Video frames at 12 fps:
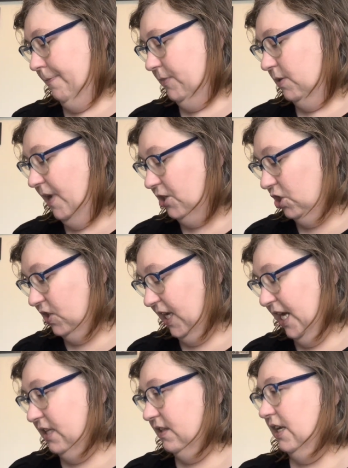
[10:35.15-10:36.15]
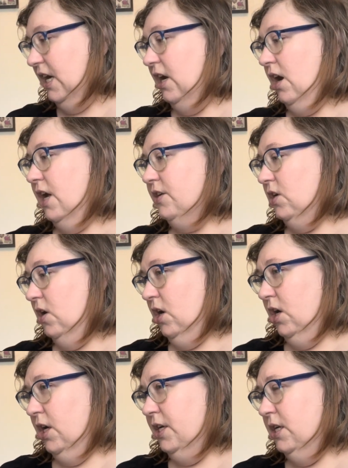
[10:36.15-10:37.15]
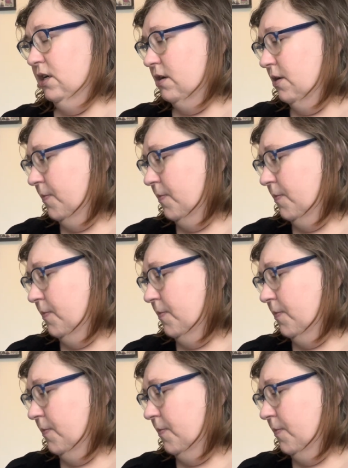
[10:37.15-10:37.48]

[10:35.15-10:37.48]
Dimensions kit that I got on